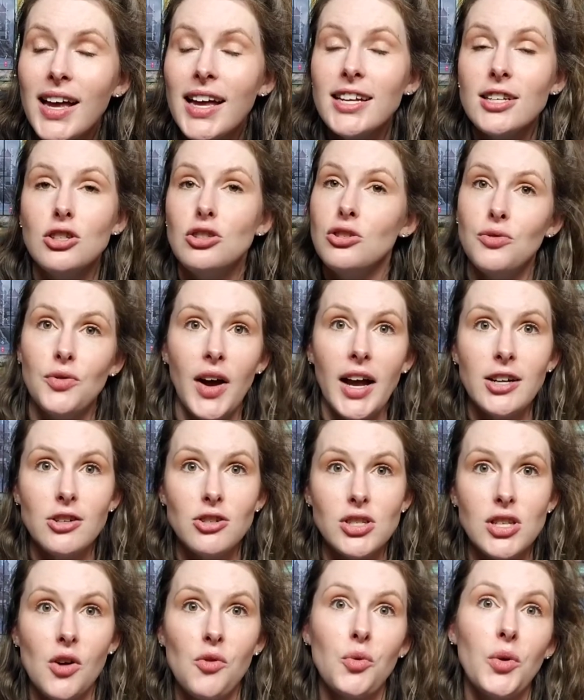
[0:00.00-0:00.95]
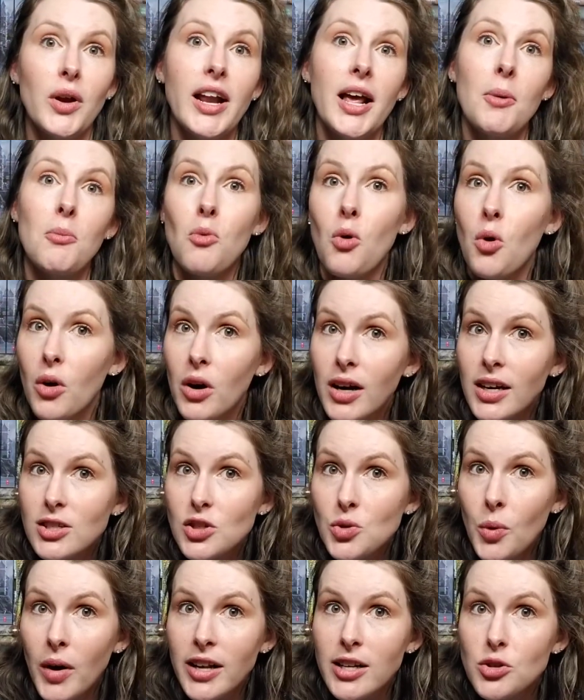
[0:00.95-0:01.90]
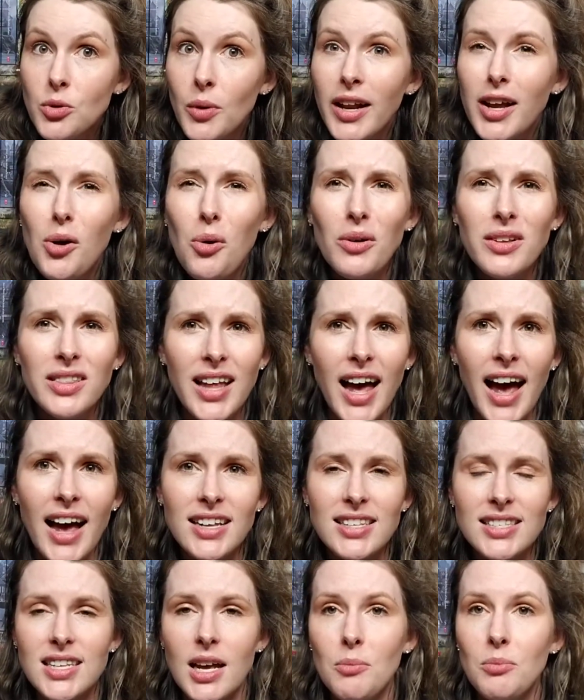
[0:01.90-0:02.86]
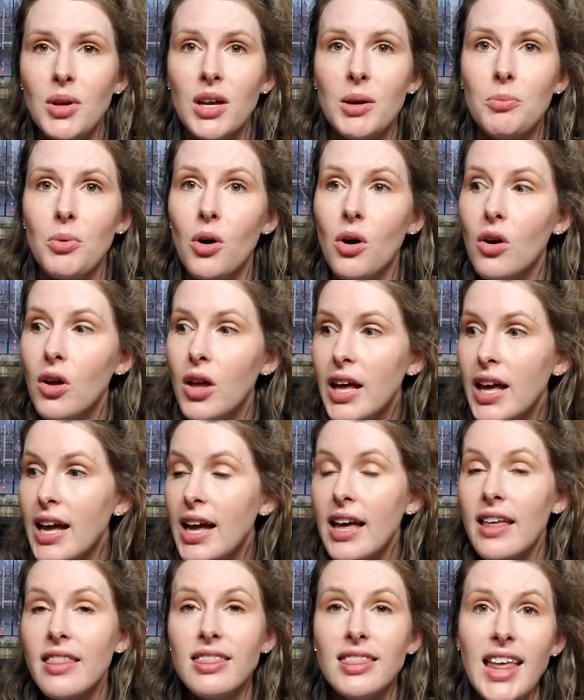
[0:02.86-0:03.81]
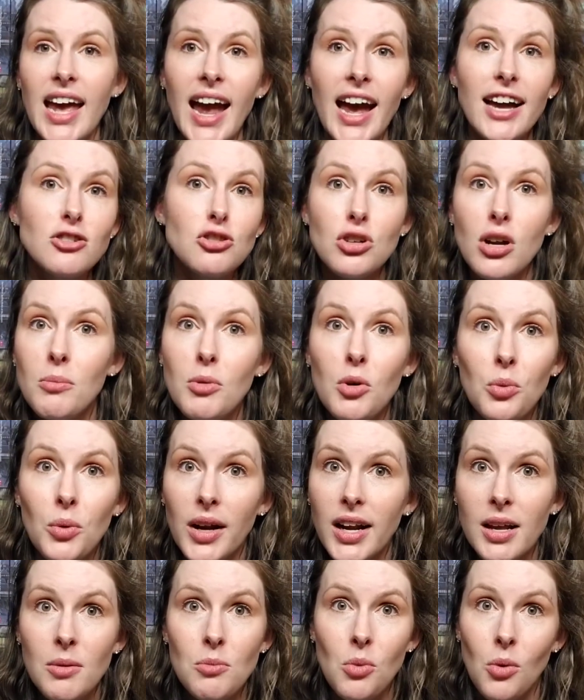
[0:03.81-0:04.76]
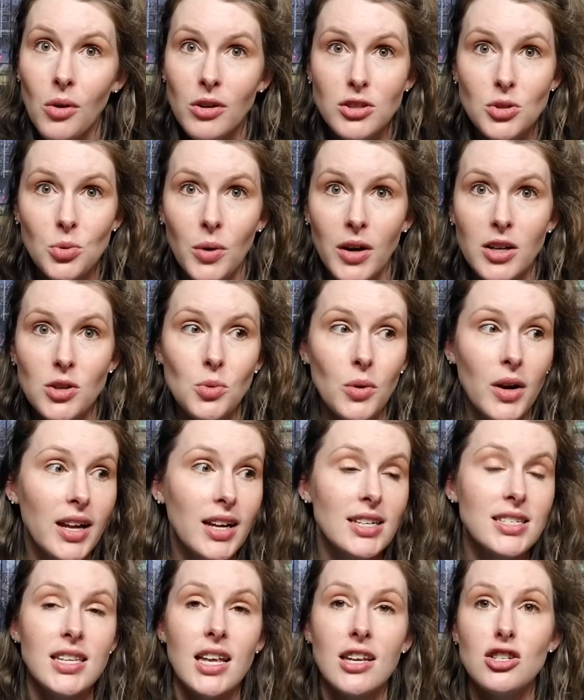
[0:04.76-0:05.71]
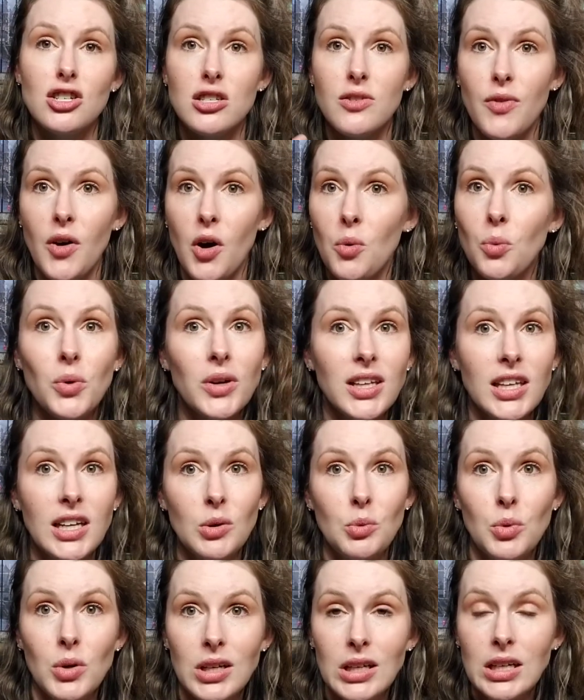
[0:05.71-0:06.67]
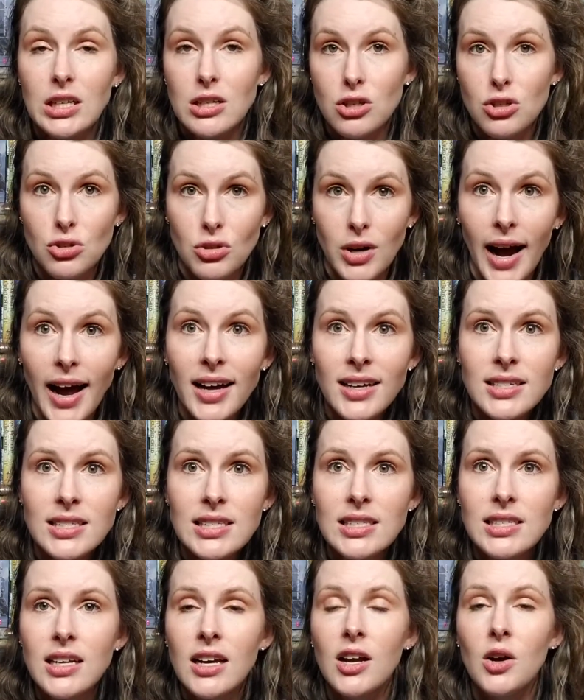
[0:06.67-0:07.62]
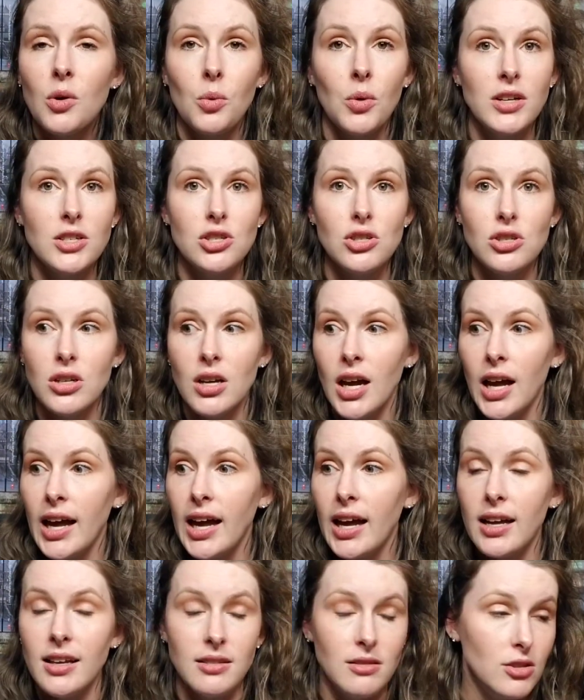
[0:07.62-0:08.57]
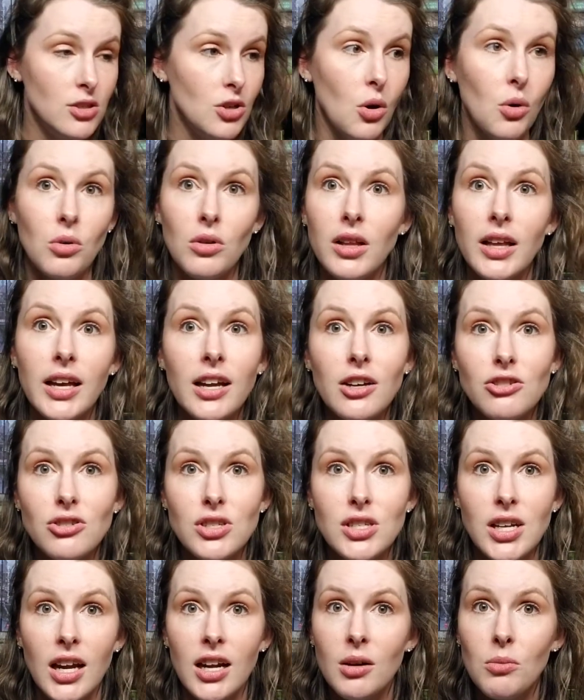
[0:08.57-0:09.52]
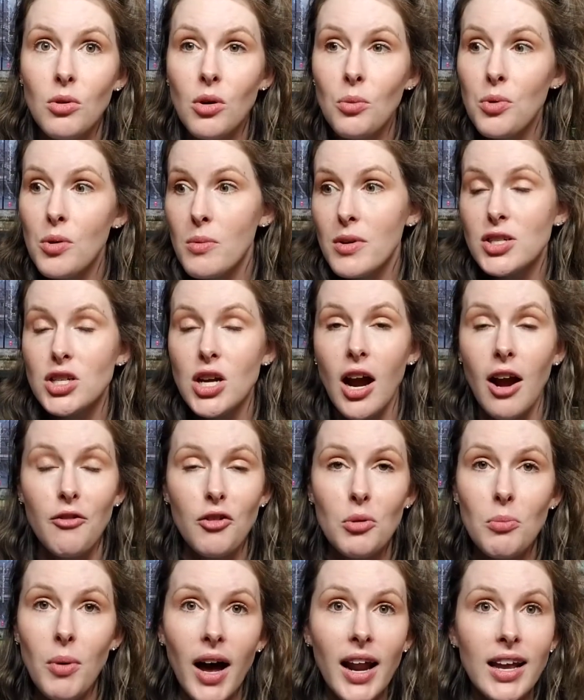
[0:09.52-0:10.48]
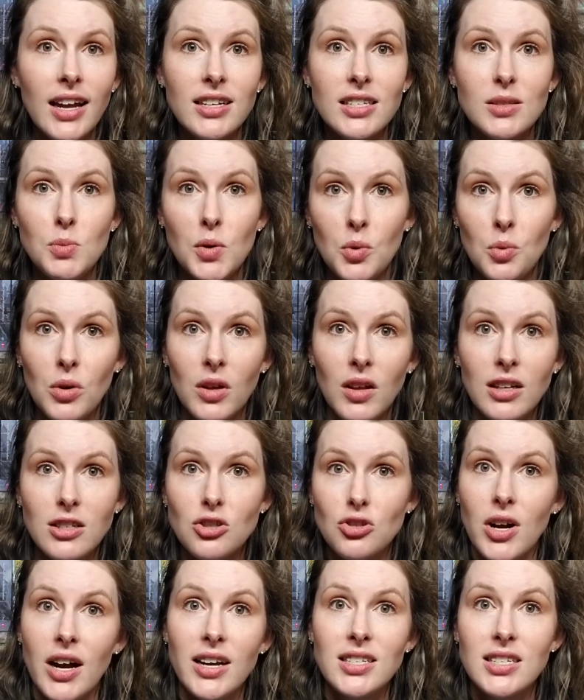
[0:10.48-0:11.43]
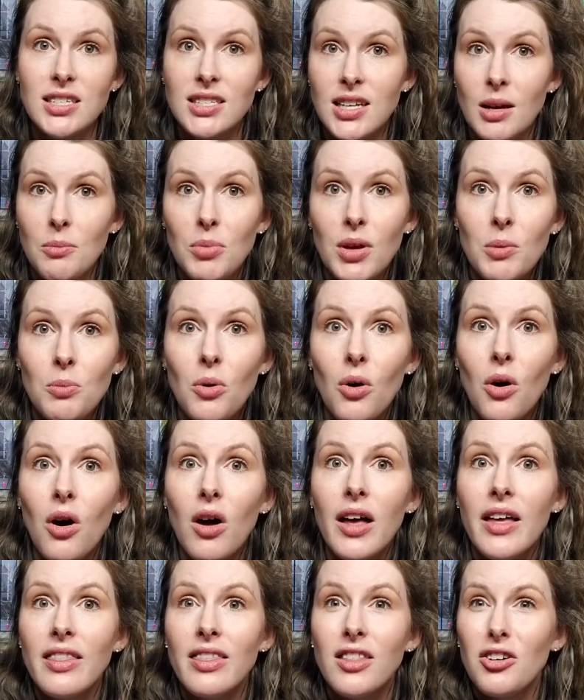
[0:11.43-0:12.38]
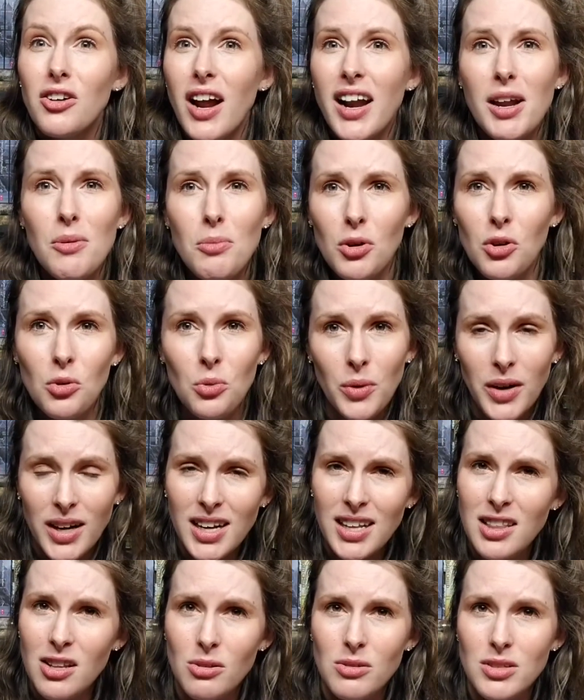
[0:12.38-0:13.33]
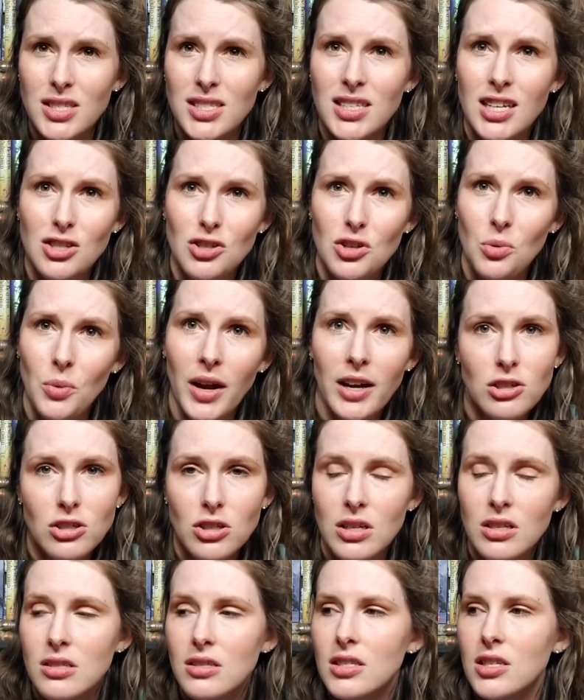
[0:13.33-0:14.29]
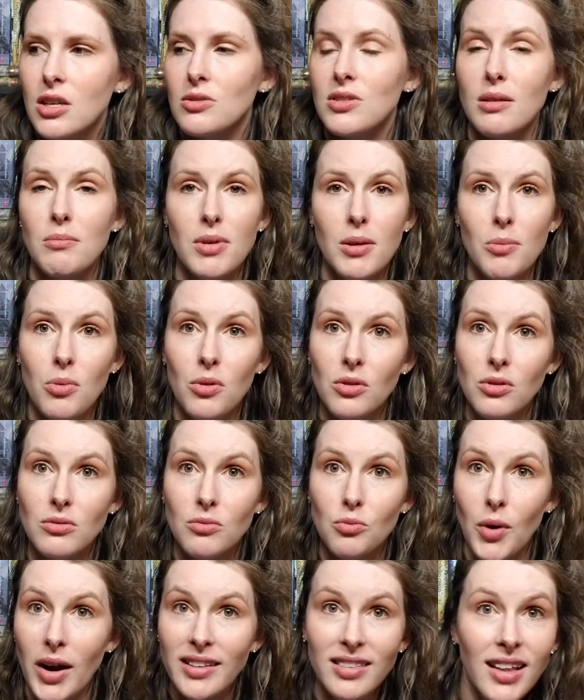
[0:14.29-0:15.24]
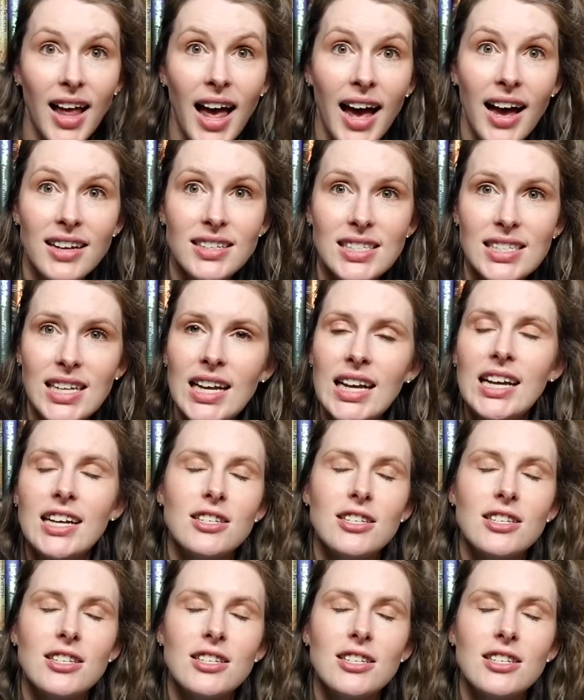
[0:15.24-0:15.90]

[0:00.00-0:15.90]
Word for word: Did you find yourself reading more in 2020 or less? Some people, they had trouble reading more in 2020 because they just felt really, really stressed, which totally understandable. Pretty much everybody has been really stressed, and some people, they're not able to read in those situations. So some people read less.